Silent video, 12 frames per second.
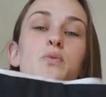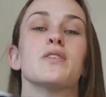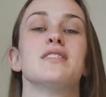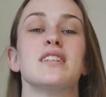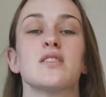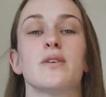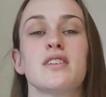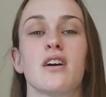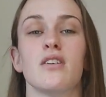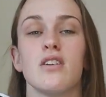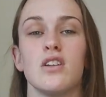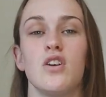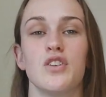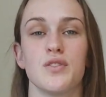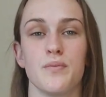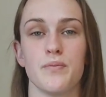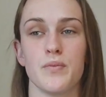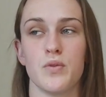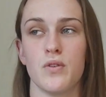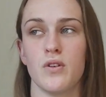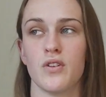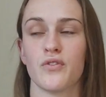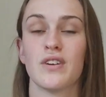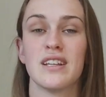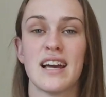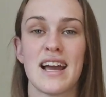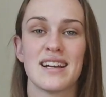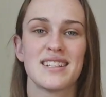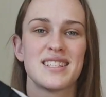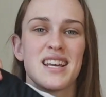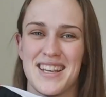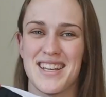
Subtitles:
whereas these ones are a lot more relaxed.